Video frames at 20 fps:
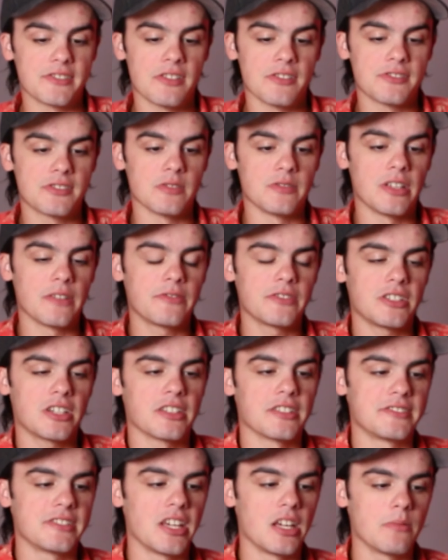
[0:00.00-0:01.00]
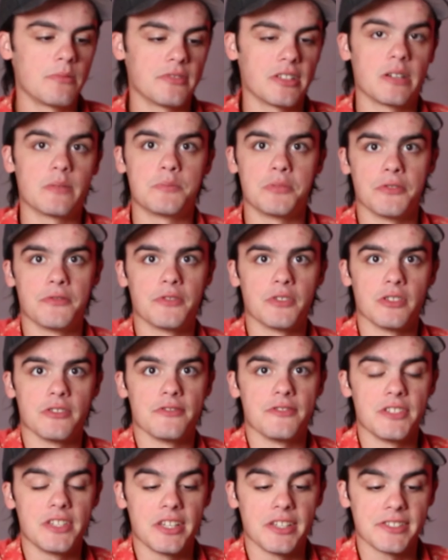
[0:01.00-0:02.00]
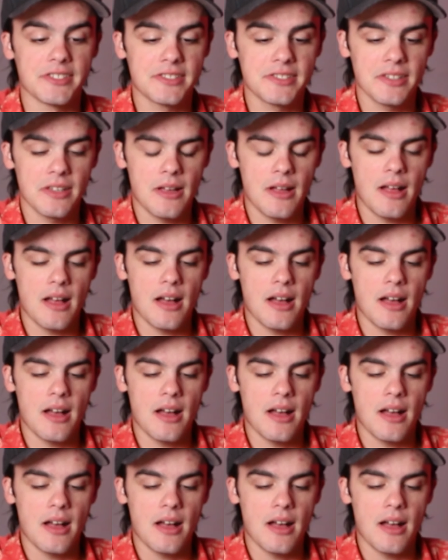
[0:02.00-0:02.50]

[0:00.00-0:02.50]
So definitely on a table, I would prefer this.